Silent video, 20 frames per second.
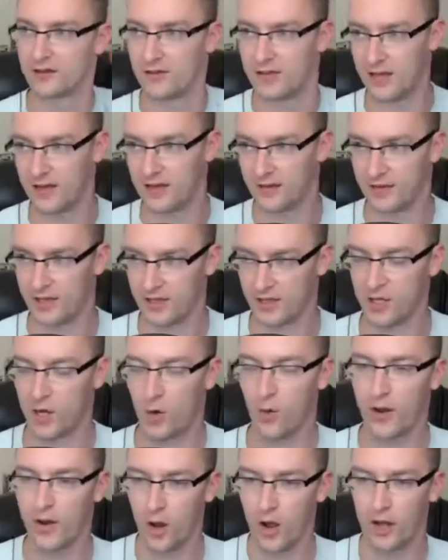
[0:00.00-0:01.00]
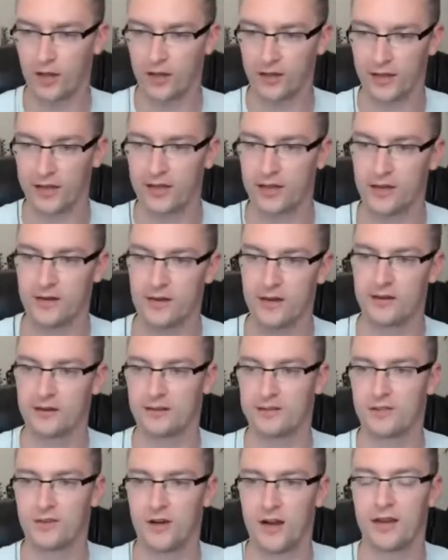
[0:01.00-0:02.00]
kind of like going all in
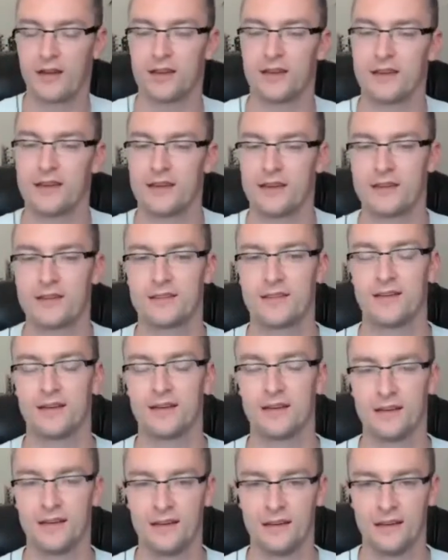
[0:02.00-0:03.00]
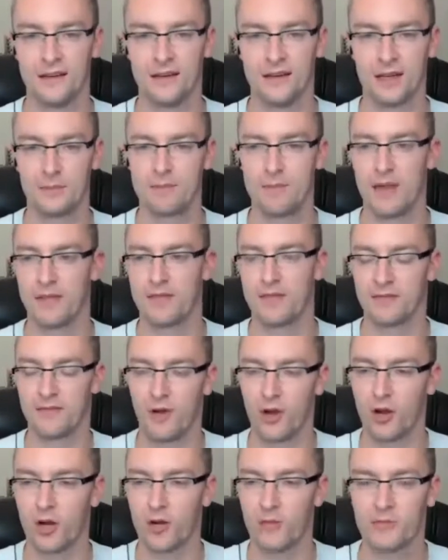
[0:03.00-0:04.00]
and trying to like betting the
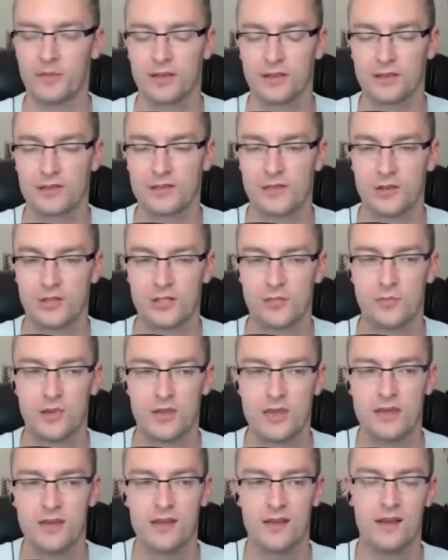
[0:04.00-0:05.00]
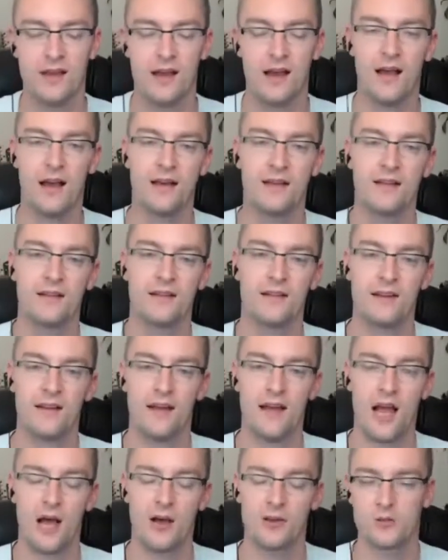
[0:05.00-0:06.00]
farm, so to speak, on.
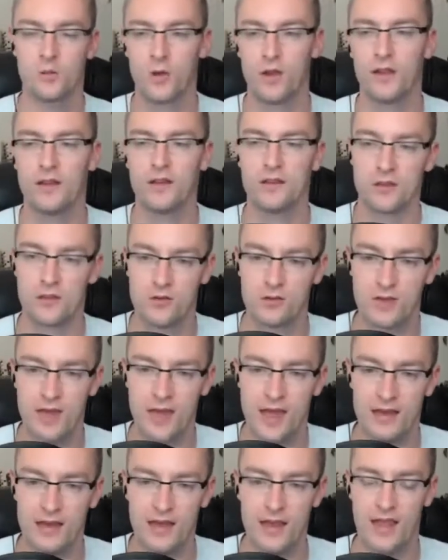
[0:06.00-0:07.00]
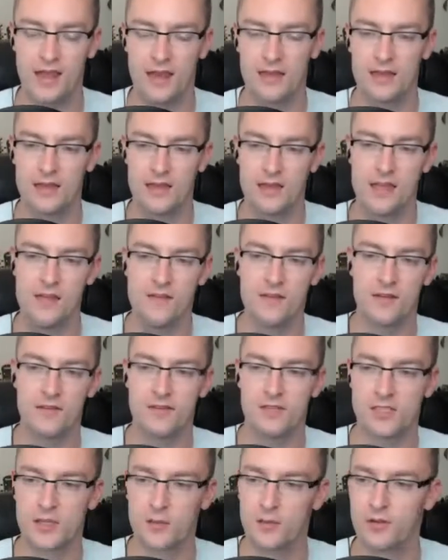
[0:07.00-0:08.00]
I was willing to do that. And even
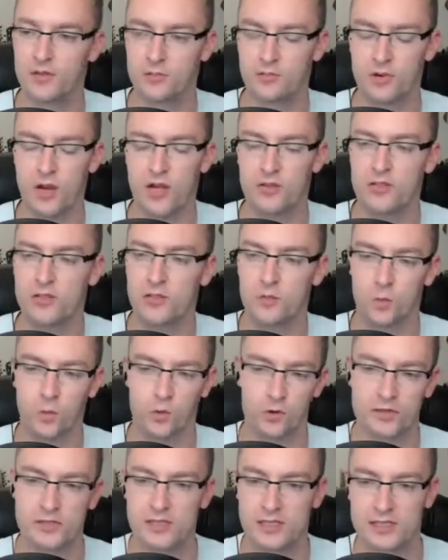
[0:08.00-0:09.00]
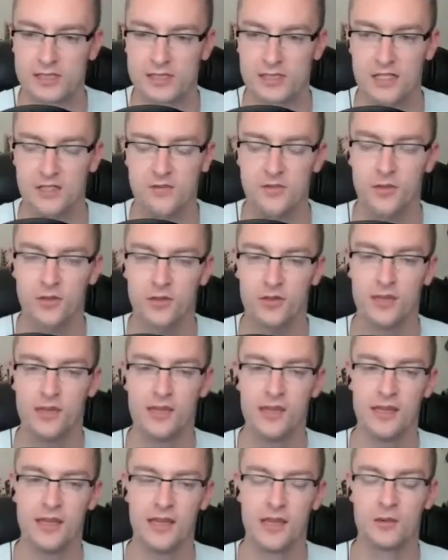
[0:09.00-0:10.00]
if some of those projects weren't successful,
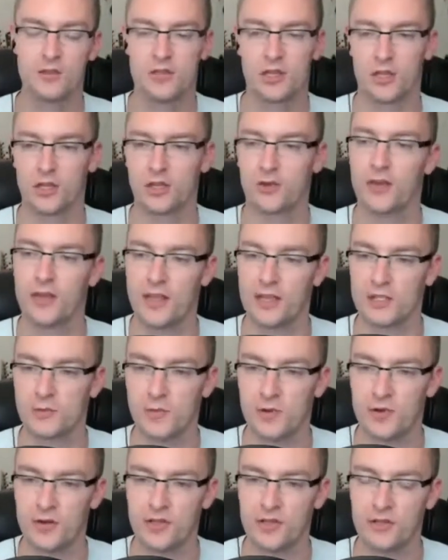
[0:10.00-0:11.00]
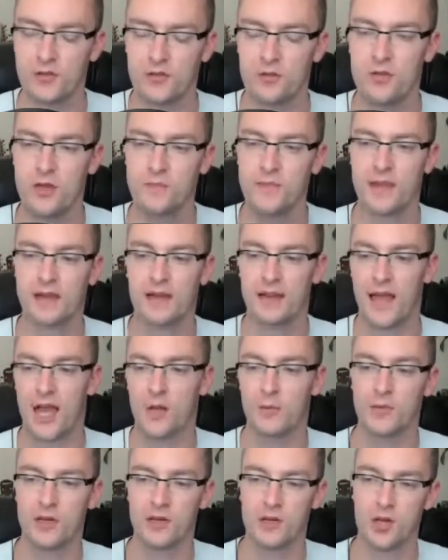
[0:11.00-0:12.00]
it was the learning experience through them that
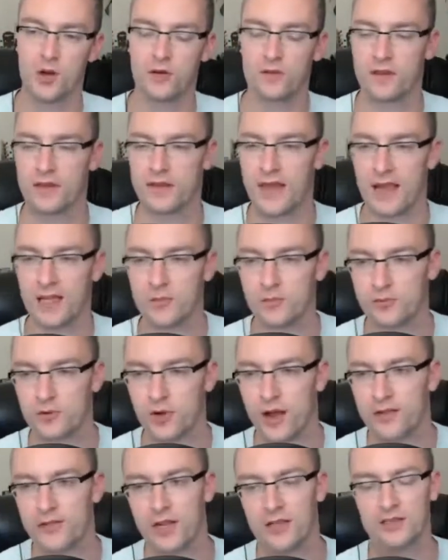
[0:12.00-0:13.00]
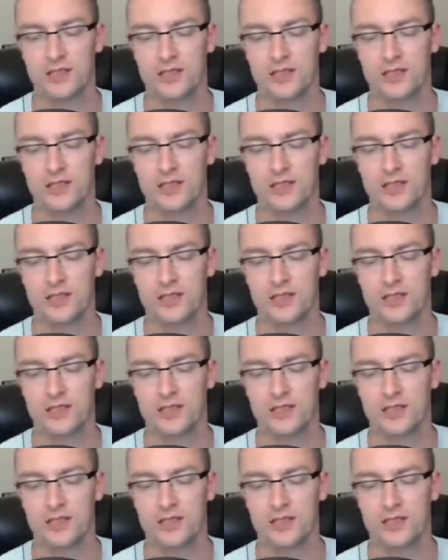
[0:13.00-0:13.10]
allowed me to go to the next project